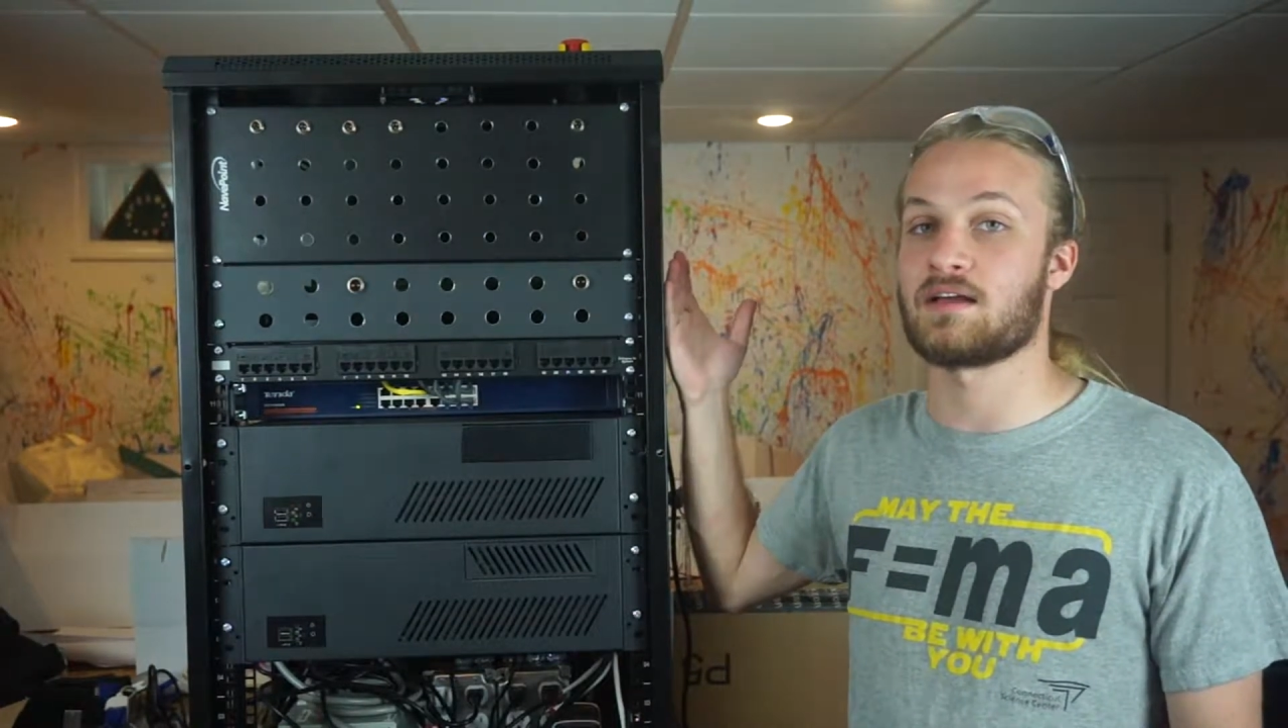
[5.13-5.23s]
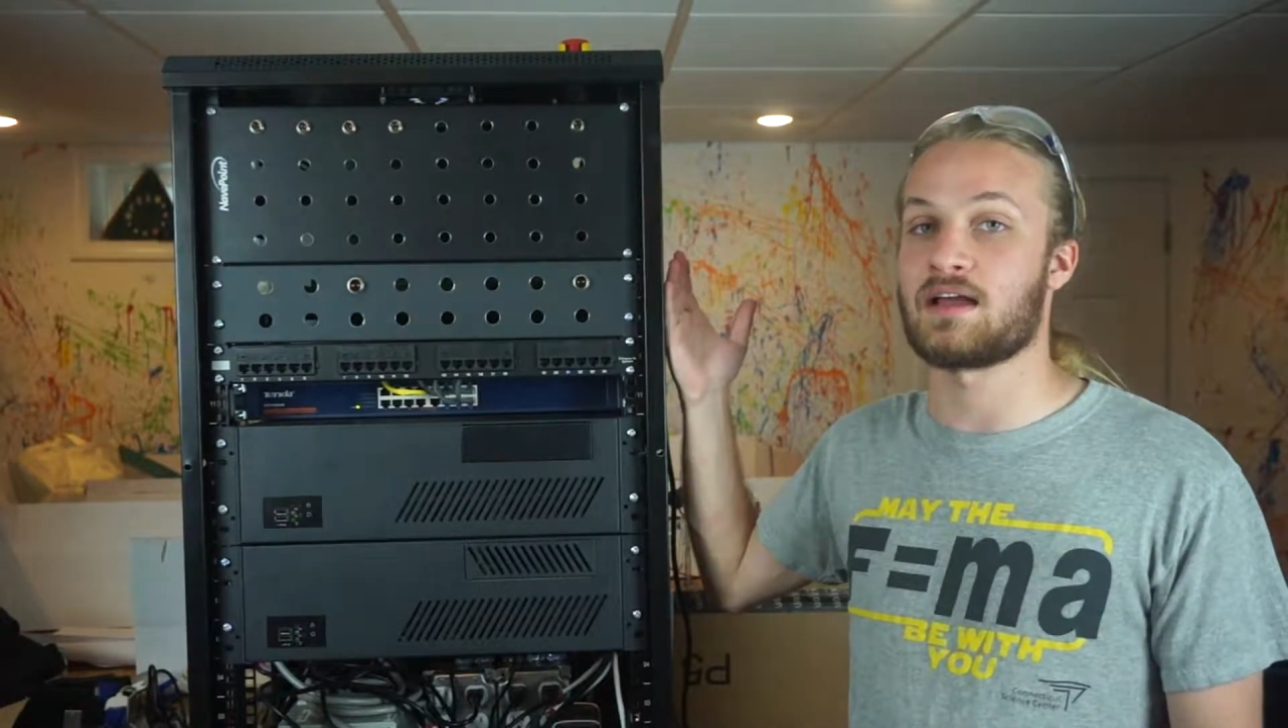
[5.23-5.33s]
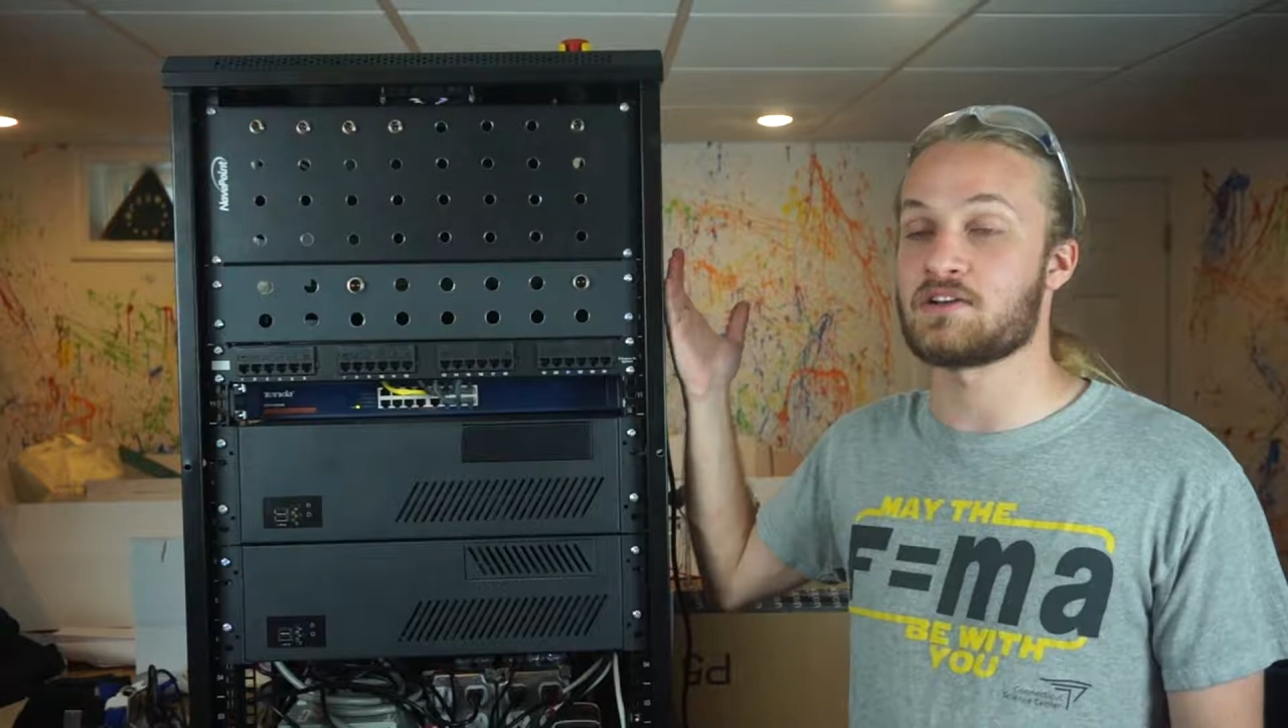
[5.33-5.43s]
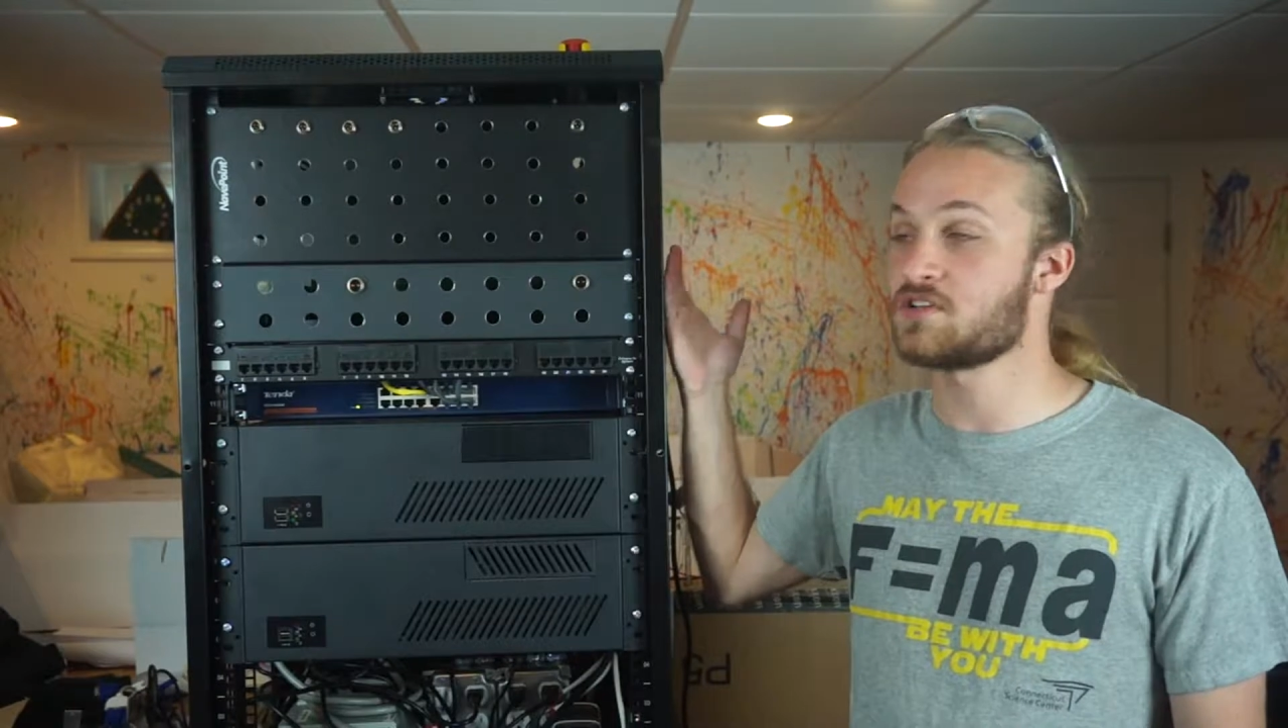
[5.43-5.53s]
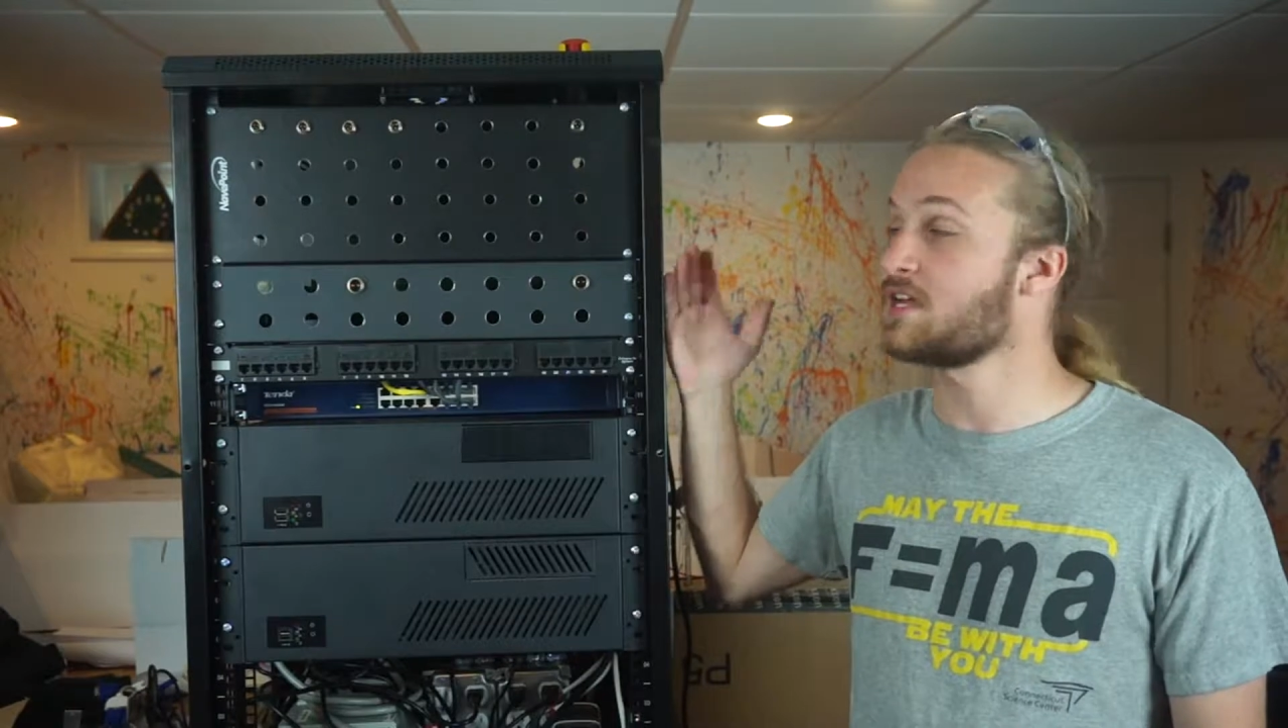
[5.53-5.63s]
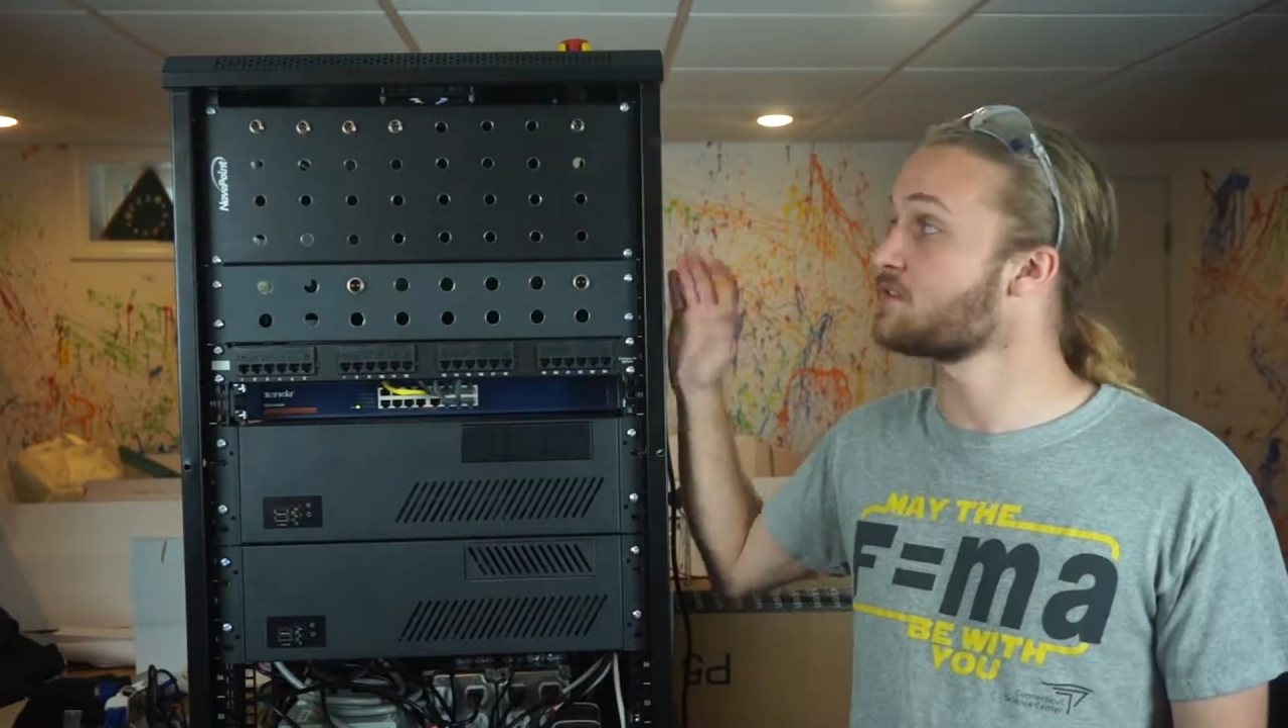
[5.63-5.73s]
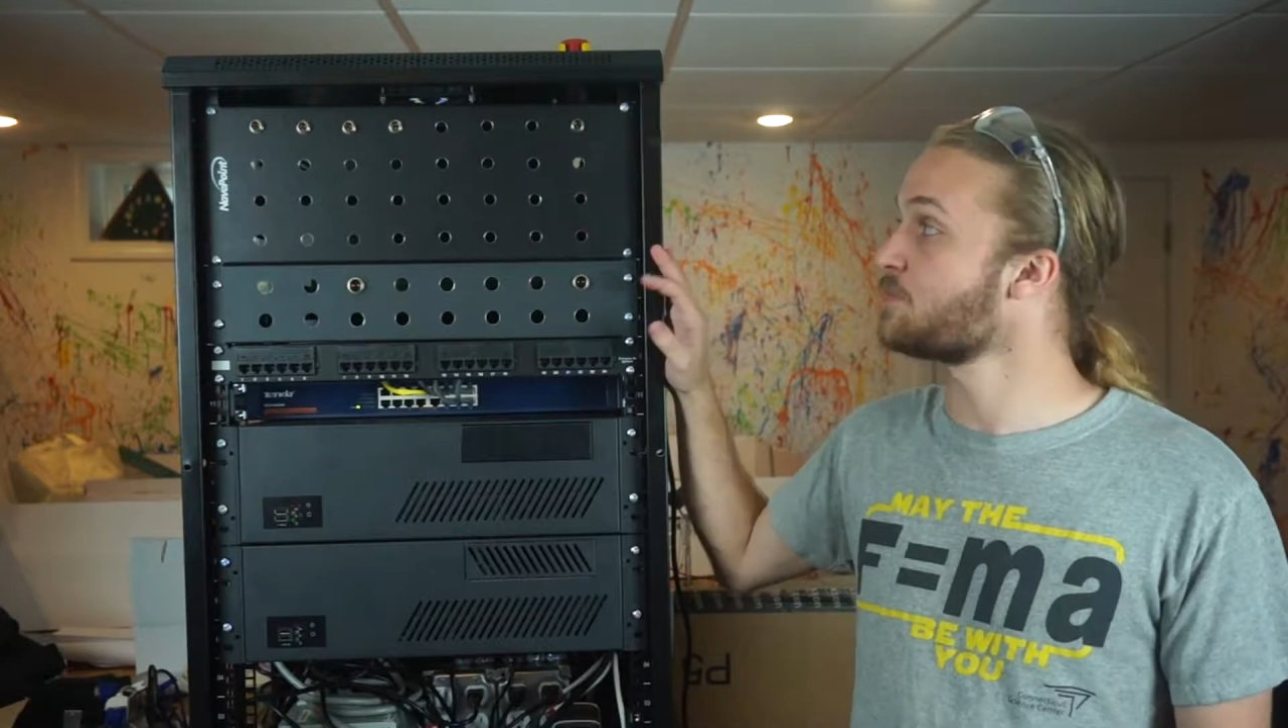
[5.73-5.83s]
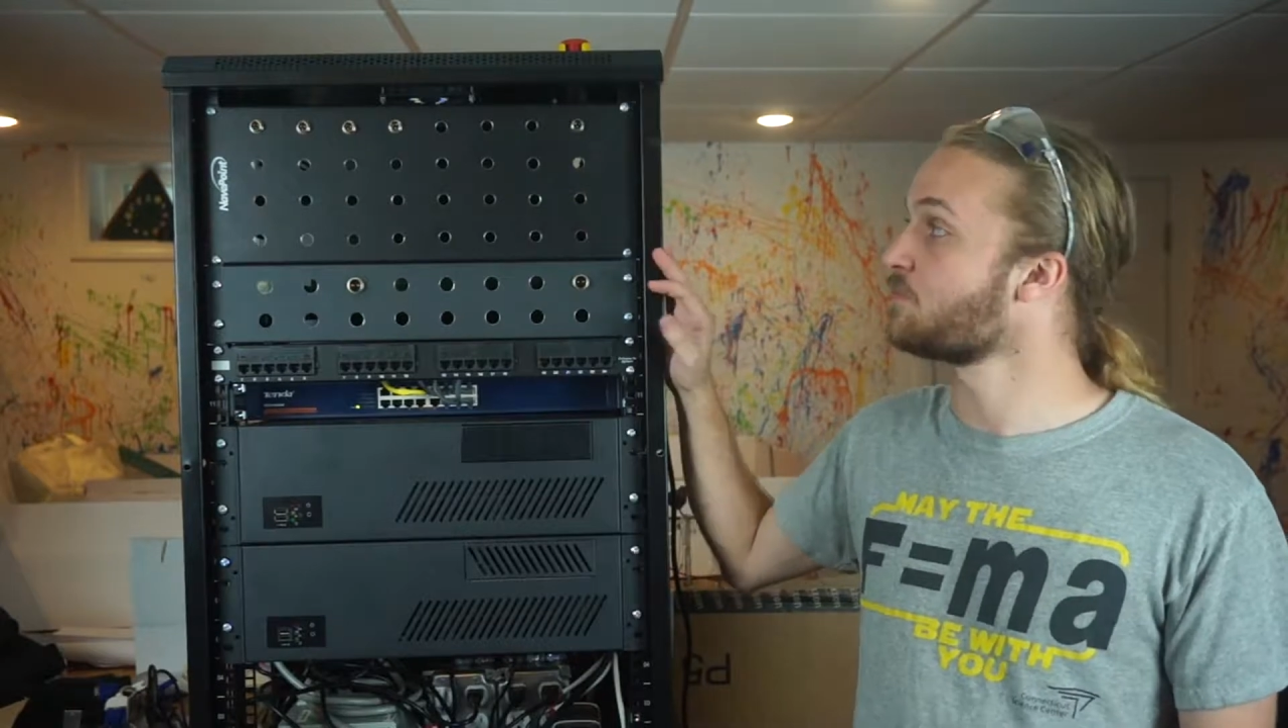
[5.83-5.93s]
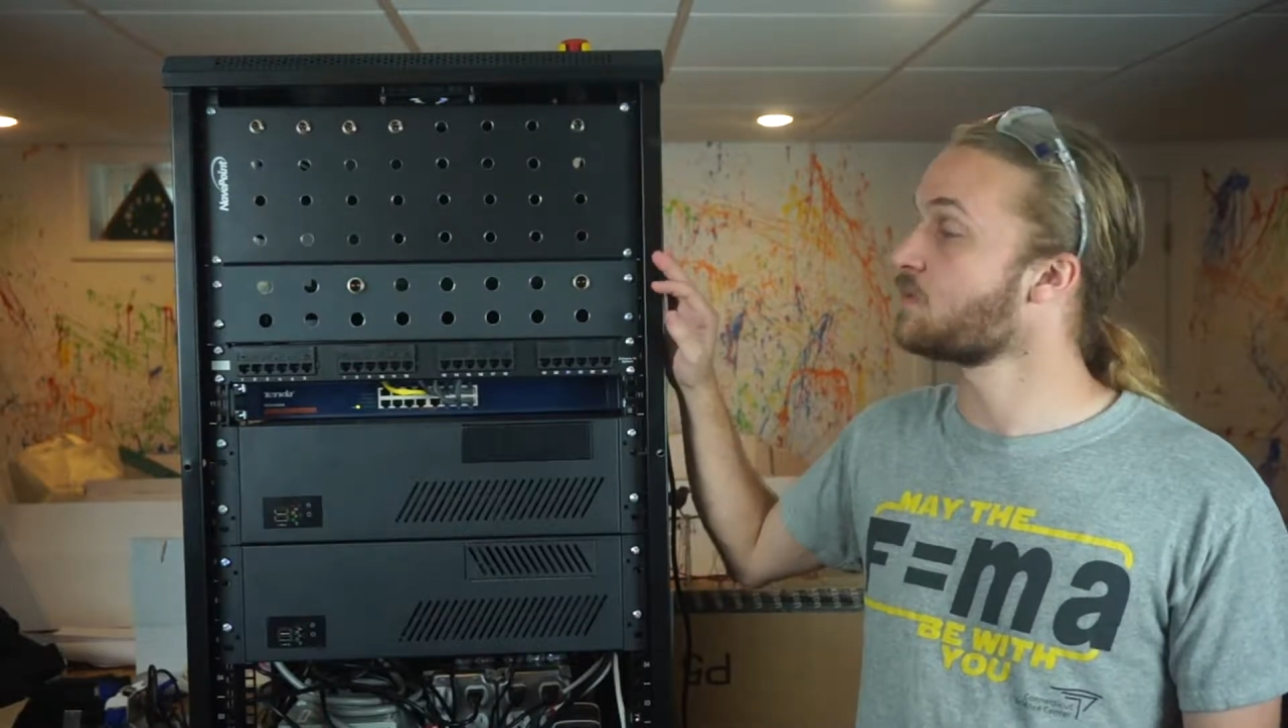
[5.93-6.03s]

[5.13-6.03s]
engine test.